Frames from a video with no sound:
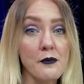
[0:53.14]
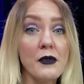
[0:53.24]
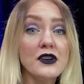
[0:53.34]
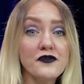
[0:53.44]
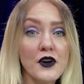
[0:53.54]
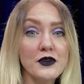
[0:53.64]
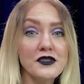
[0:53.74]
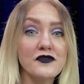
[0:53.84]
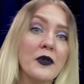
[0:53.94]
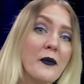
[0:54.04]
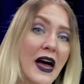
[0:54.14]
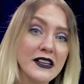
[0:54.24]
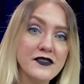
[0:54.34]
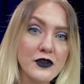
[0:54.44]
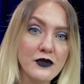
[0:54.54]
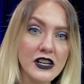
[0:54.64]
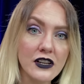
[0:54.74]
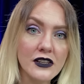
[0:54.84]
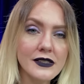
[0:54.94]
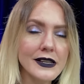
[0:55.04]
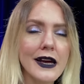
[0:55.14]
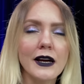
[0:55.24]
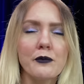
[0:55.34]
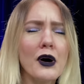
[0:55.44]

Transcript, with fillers: Most phones from the past few years take